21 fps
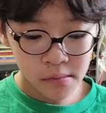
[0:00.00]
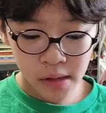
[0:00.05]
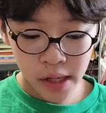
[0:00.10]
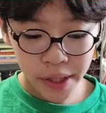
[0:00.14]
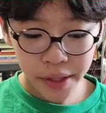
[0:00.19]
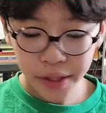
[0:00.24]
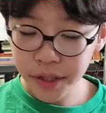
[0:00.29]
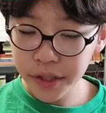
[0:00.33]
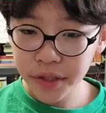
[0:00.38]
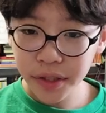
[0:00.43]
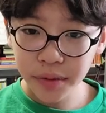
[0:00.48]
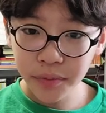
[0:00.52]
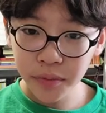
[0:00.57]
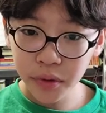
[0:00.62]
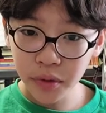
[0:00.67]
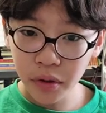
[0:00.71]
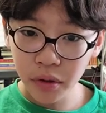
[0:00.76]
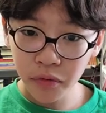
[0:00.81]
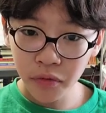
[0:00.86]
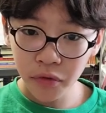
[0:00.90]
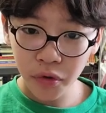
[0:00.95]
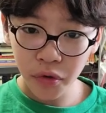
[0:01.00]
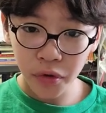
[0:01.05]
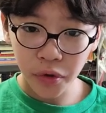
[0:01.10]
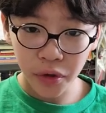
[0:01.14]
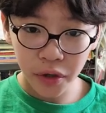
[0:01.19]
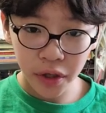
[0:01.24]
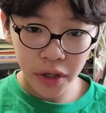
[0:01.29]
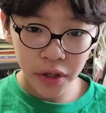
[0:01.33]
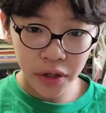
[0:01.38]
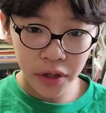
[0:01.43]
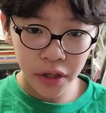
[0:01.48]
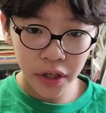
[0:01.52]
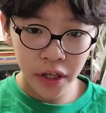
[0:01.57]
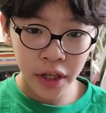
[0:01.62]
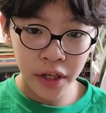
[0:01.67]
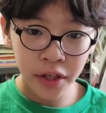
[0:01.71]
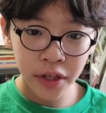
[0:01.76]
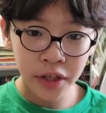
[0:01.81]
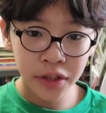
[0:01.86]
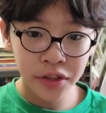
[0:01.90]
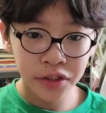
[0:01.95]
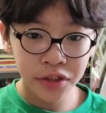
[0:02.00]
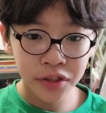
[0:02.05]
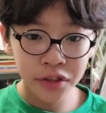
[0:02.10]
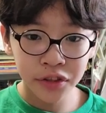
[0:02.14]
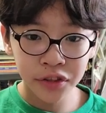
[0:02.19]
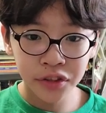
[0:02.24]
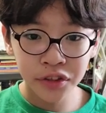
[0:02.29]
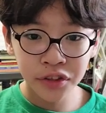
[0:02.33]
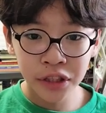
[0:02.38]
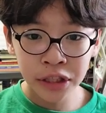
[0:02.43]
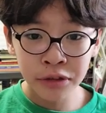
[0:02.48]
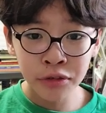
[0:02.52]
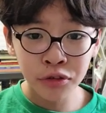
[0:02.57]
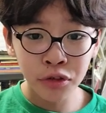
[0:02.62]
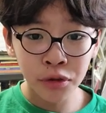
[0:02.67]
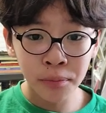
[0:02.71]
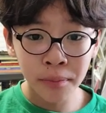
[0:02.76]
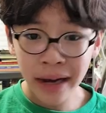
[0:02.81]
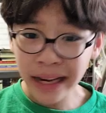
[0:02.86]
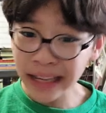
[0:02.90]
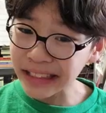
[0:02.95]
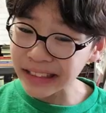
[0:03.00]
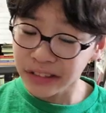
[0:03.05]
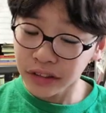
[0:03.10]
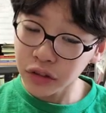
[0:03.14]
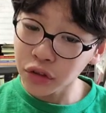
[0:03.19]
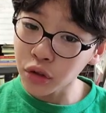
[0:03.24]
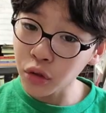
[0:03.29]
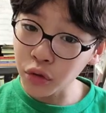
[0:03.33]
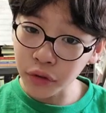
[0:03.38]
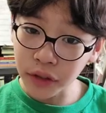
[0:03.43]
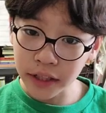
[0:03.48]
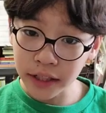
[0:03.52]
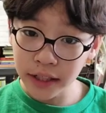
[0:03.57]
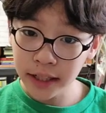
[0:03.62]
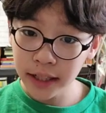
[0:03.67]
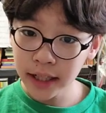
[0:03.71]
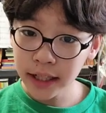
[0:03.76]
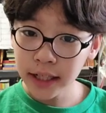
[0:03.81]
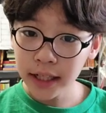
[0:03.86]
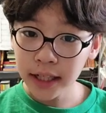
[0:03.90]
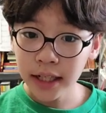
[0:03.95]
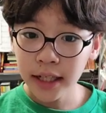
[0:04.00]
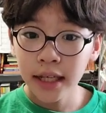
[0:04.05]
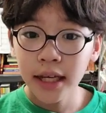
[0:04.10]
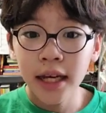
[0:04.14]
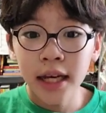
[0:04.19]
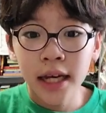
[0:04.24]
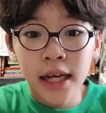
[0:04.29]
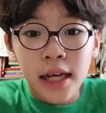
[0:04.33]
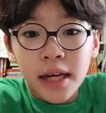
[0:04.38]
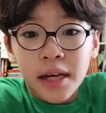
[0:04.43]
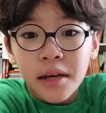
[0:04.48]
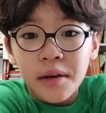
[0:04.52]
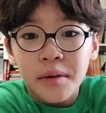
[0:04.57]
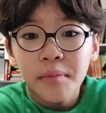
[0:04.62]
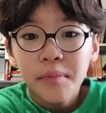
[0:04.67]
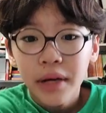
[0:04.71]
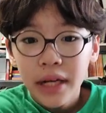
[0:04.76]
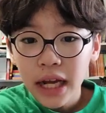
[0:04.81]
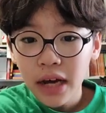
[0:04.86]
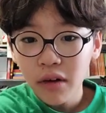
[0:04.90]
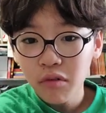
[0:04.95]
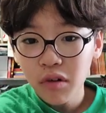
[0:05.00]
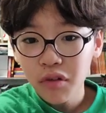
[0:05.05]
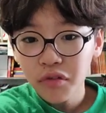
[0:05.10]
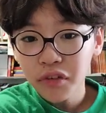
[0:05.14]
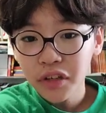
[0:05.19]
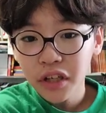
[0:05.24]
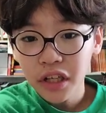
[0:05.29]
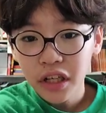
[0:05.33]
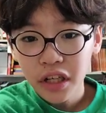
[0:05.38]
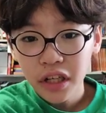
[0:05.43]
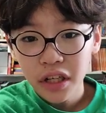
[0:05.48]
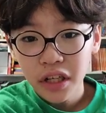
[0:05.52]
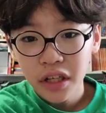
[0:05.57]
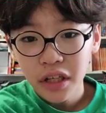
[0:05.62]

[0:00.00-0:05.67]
And it just seems so confusing. In the end, there's the same dramatic story. But however,